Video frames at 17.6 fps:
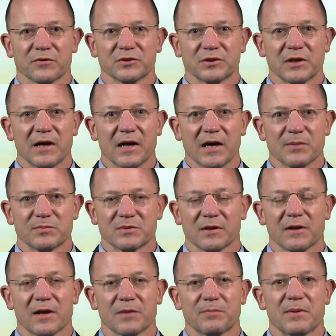for
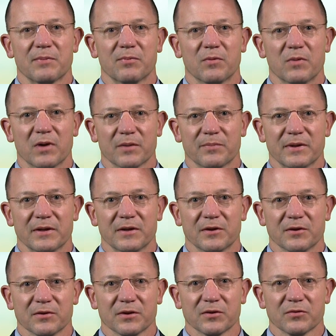jobs. A lot of people want to be
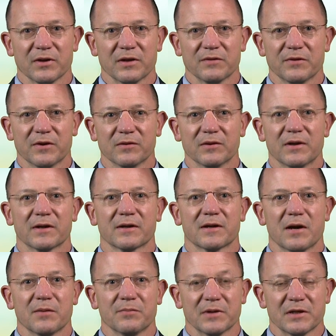here in Greenville. A lot
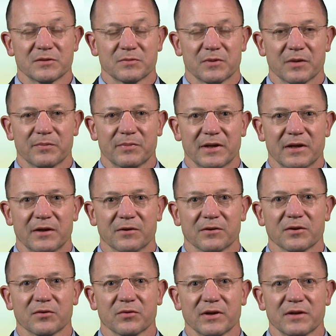of companies want to be
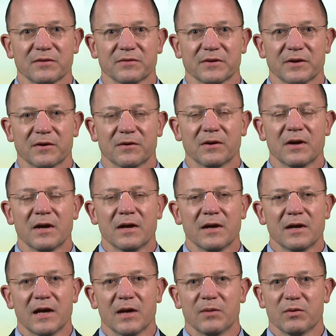here in Greenville.
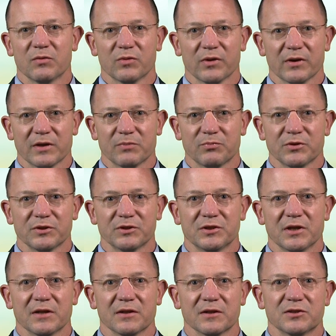And we really
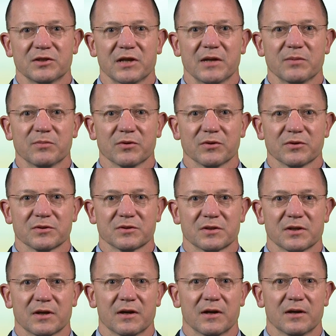appreciate the
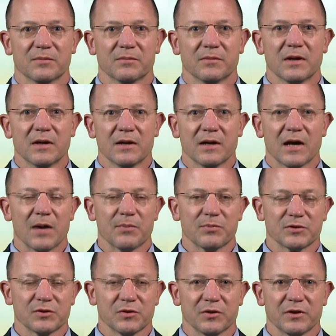Chamber's
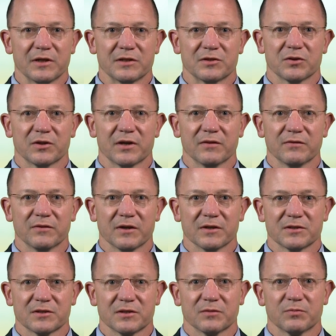opportunities they're giving
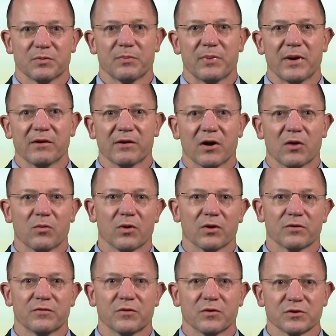us to prepare our
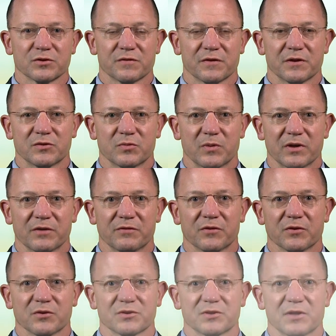workforce for the 21st